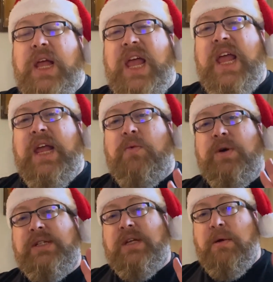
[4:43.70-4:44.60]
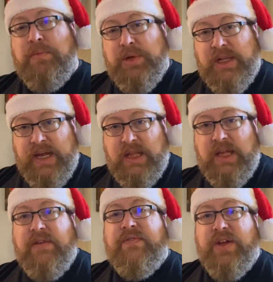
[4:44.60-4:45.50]
It was
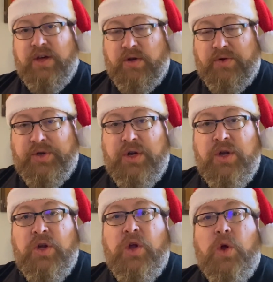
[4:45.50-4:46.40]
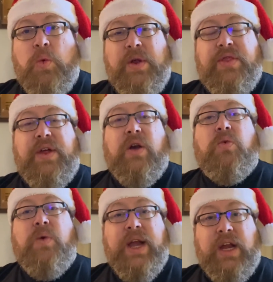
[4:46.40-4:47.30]
completely filled with their
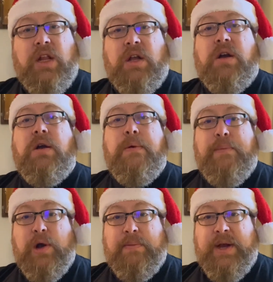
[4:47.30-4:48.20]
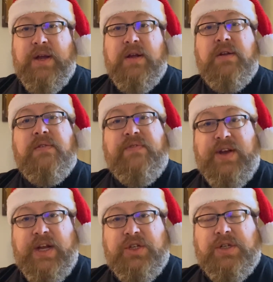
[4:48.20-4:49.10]
regular bourbon
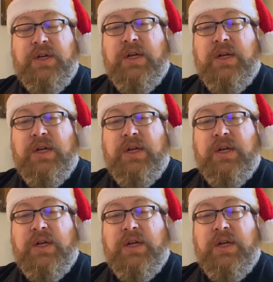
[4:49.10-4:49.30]
finish.